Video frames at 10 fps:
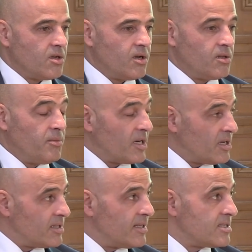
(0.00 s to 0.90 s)
uh, the
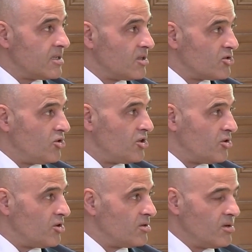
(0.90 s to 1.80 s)
market testing is
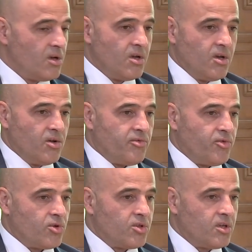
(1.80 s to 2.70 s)
going on
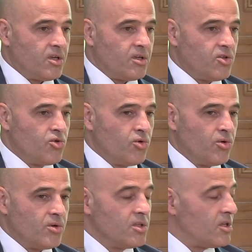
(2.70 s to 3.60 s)
for the new
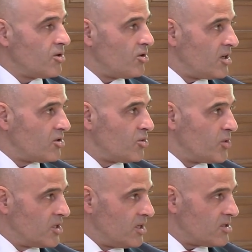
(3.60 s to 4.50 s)
interconnector
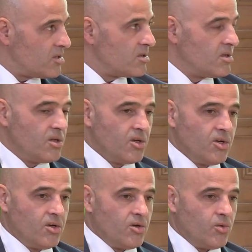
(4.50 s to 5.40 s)
with Greece
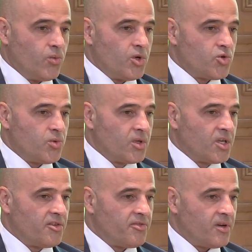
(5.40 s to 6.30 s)
which will
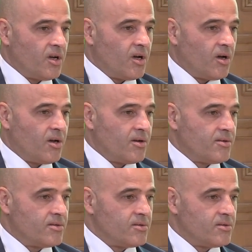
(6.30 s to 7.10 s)
give uh,